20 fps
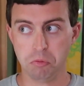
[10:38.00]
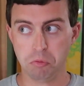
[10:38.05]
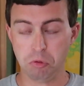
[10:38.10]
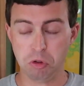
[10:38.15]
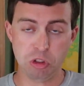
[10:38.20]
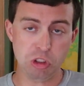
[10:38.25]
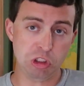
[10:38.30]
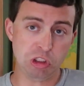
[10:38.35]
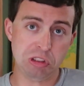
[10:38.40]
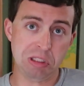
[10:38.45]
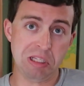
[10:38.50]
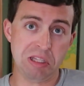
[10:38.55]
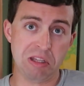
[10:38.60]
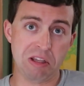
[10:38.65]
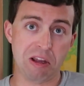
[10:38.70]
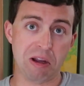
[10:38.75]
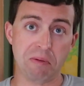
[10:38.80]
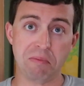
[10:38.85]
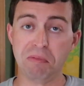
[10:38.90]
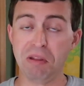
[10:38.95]
were just
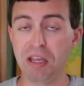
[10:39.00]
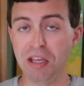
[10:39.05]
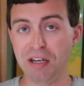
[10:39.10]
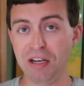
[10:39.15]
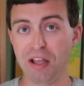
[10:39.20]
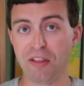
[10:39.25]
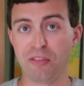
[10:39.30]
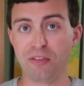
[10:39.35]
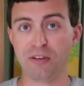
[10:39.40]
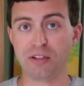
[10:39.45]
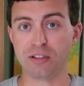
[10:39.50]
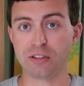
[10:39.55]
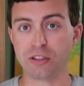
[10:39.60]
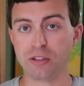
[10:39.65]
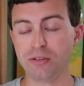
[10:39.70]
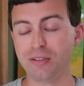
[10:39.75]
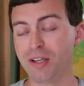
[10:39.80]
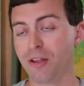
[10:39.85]
sitting there. They had nothing to do.